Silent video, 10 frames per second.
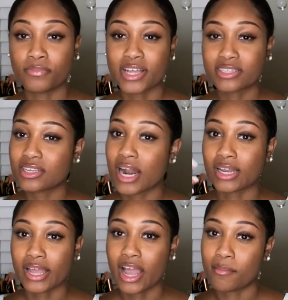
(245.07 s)
That's kind of
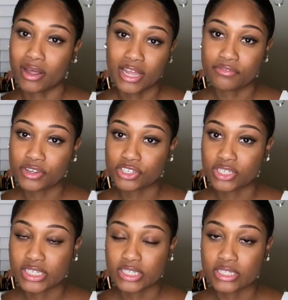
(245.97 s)
like how my light fixture
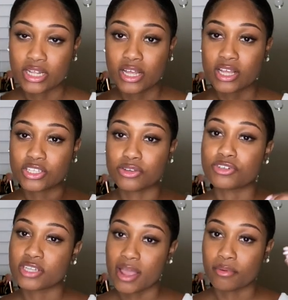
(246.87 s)
is so it was
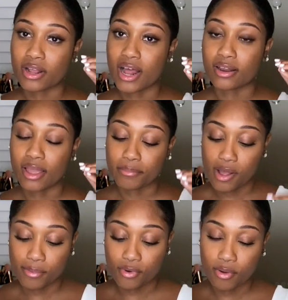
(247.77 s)
just able to kind of like
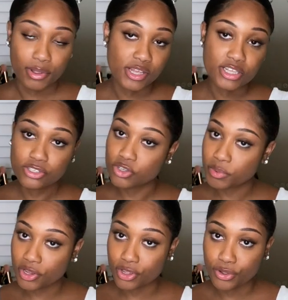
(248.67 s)
pop on but it's
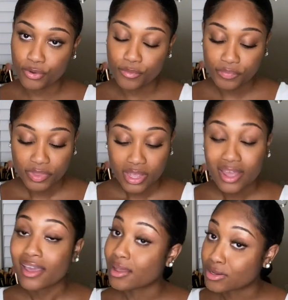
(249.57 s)
super cute
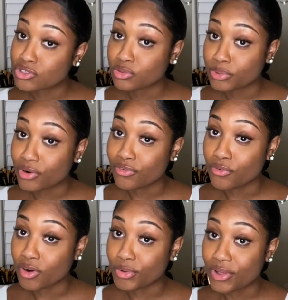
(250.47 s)
and super
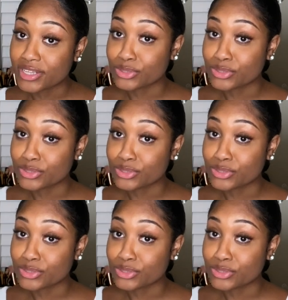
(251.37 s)
affordable as